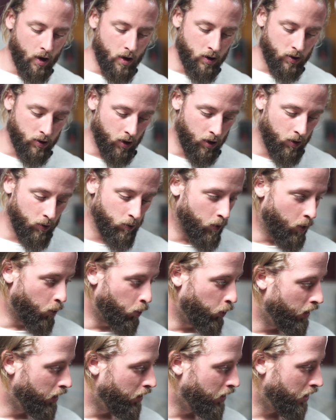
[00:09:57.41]
So what
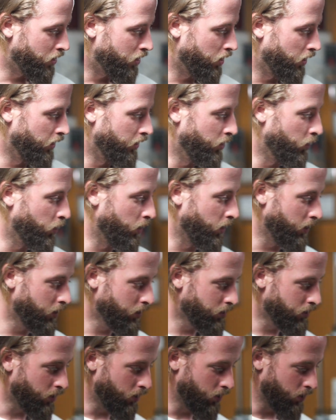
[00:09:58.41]
we're actually doing
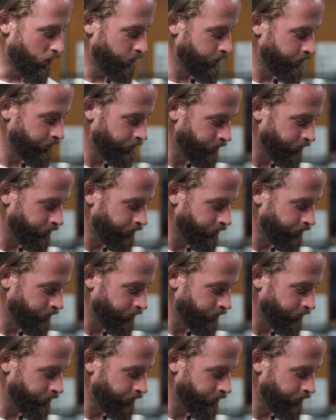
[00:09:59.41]
this year